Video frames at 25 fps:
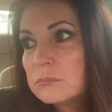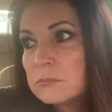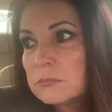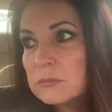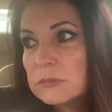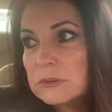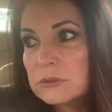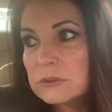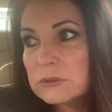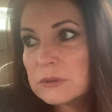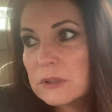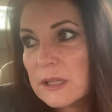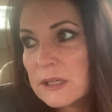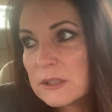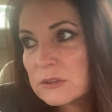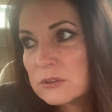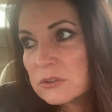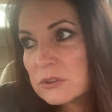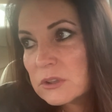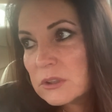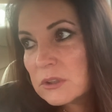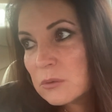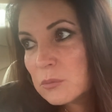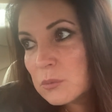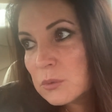It's the last
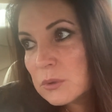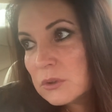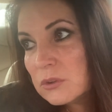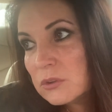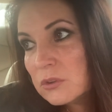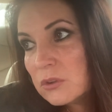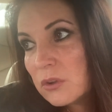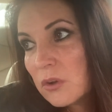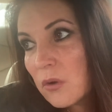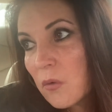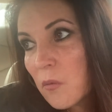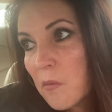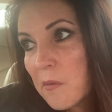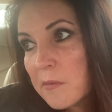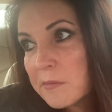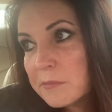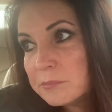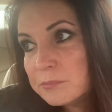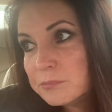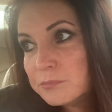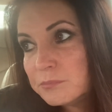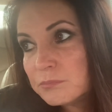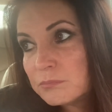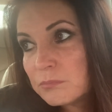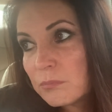thing I want to do.
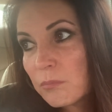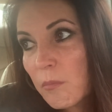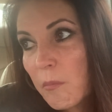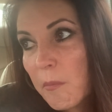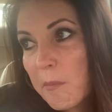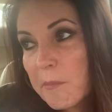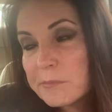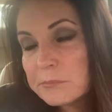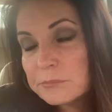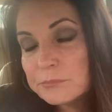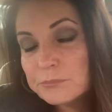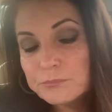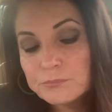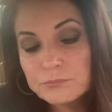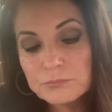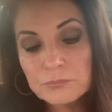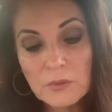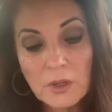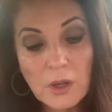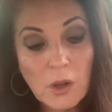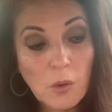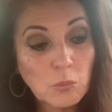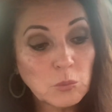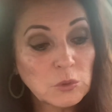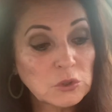
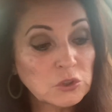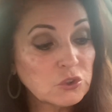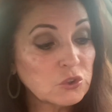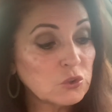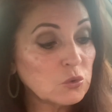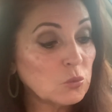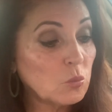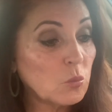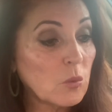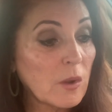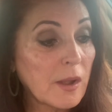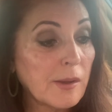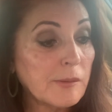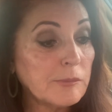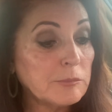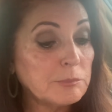I wish her well,